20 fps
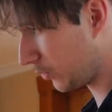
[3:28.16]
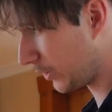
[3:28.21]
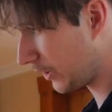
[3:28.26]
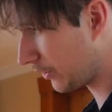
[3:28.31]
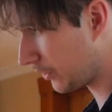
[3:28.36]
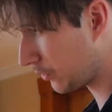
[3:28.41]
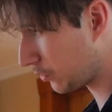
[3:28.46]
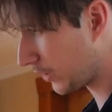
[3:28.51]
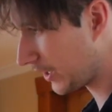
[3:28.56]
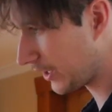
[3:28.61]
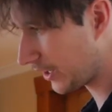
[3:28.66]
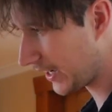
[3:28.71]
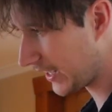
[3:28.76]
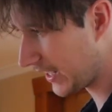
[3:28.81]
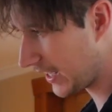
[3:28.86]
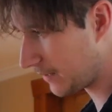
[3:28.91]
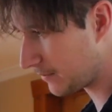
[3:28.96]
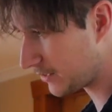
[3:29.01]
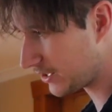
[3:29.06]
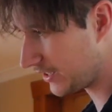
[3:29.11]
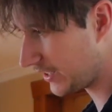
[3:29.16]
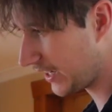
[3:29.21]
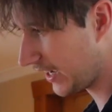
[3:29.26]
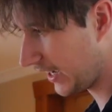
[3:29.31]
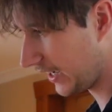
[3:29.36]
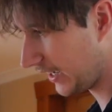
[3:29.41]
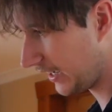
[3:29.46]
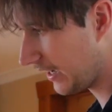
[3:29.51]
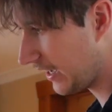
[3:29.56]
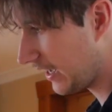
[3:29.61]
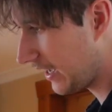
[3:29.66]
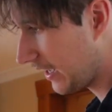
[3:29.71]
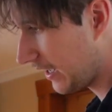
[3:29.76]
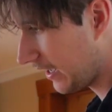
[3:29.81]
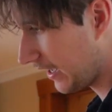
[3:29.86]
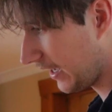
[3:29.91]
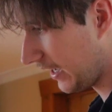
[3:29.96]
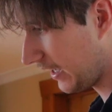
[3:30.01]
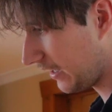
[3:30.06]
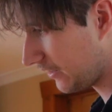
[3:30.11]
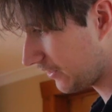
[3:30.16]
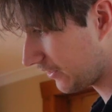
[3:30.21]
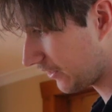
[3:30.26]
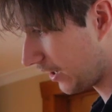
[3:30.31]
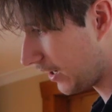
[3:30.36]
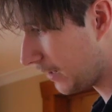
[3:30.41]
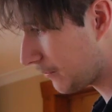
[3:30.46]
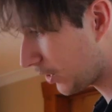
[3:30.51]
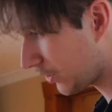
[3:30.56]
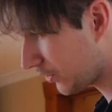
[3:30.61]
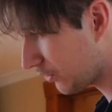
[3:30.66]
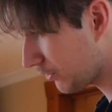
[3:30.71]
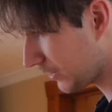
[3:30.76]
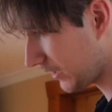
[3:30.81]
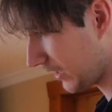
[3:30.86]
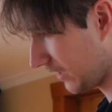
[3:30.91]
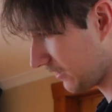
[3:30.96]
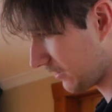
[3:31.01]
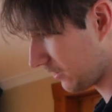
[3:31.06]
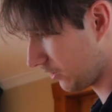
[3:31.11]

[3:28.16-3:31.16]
where and when I am today. And I'm not doing that.